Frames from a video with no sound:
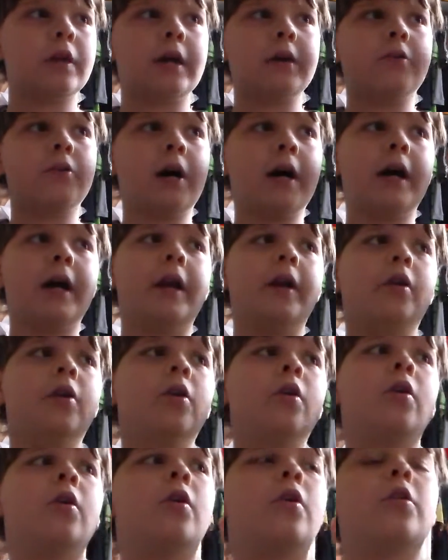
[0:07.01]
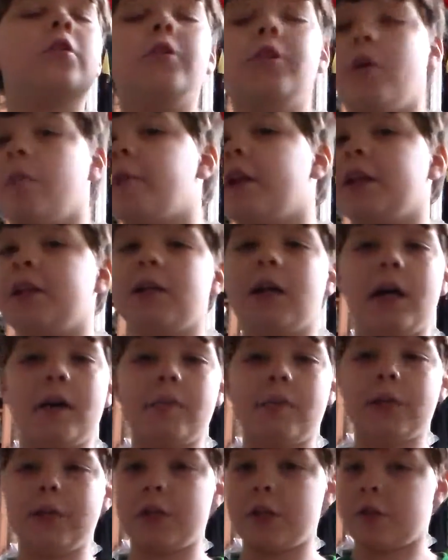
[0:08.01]
I tried so many
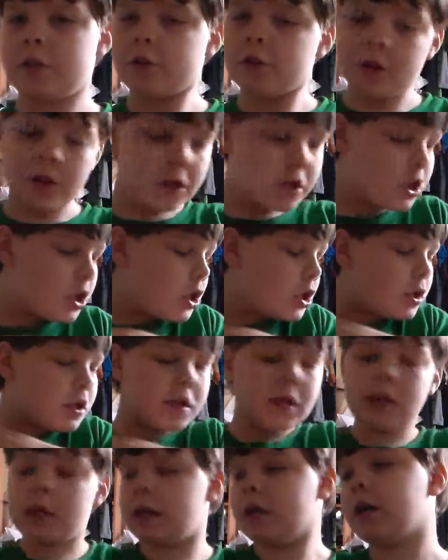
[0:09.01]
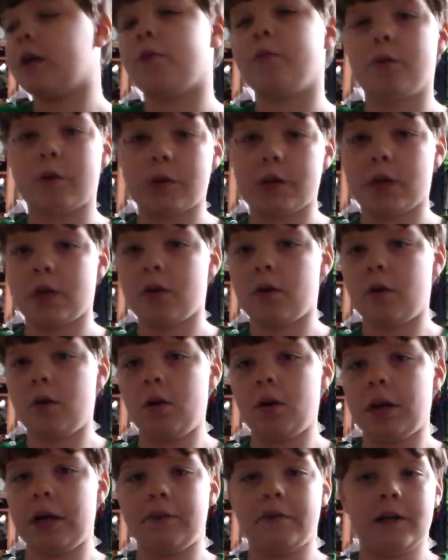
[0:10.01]
times. It just did not work at
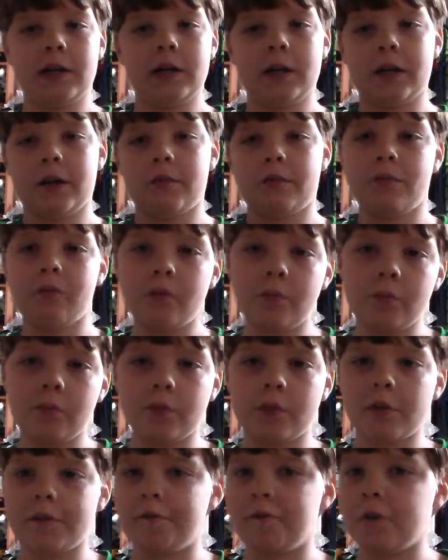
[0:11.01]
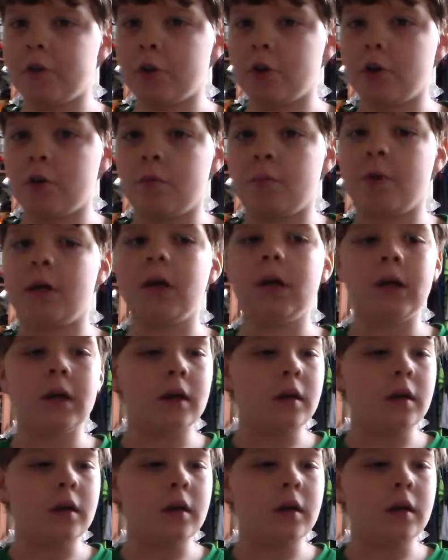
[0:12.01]
all. I ran out of room to film.